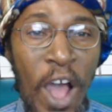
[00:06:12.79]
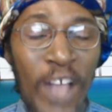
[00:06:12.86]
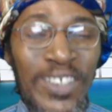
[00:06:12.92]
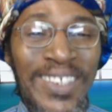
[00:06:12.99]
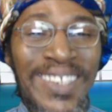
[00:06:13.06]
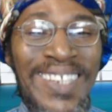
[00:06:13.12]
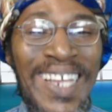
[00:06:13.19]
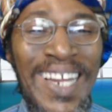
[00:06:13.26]

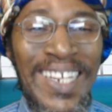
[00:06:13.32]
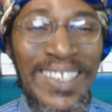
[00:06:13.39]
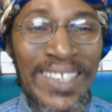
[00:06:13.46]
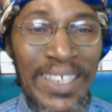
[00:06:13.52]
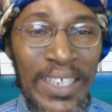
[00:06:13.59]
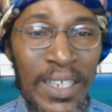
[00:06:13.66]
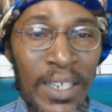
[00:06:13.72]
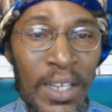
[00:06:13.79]

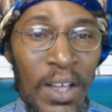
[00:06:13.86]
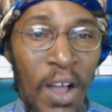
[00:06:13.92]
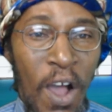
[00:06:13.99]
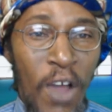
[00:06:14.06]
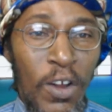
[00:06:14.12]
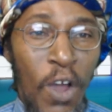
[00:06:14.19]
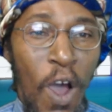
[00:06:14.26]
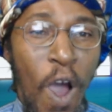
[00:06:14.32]
hostility
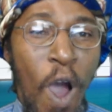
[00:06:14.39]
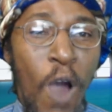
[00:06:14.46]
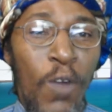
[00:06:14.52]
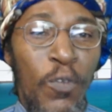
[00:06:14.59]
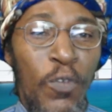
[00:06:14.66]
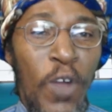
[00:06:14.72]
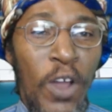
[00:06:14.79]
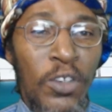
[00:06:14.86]
on
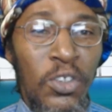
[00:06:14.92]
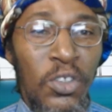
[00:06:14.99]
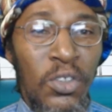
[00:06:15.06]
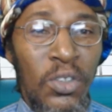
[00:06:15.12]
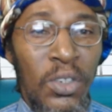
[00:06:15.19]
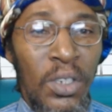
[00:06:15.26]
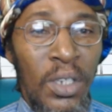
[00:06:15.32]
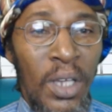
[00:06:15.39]
all
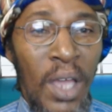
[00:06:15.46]
fronts